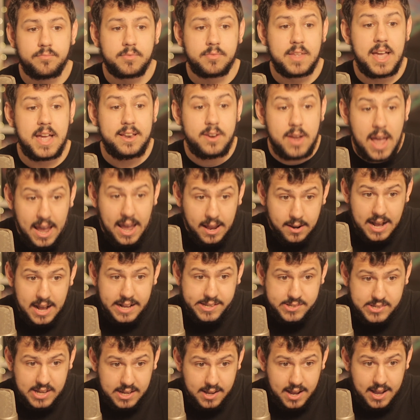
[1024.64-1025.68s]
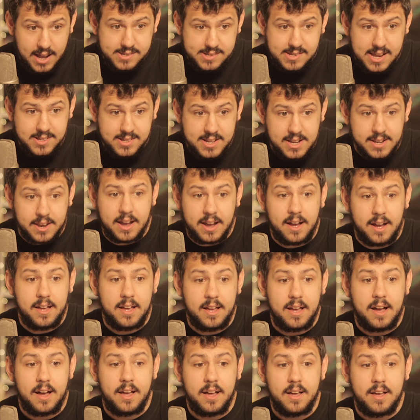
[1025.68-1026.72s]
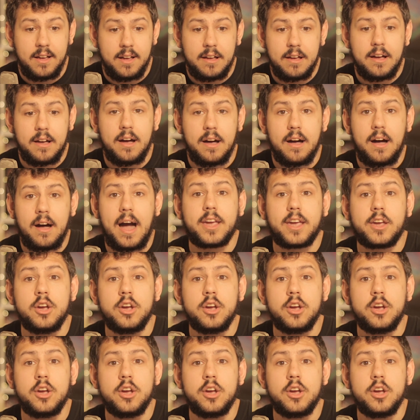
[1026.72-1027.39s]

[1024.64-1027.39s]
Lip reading: And as I did, I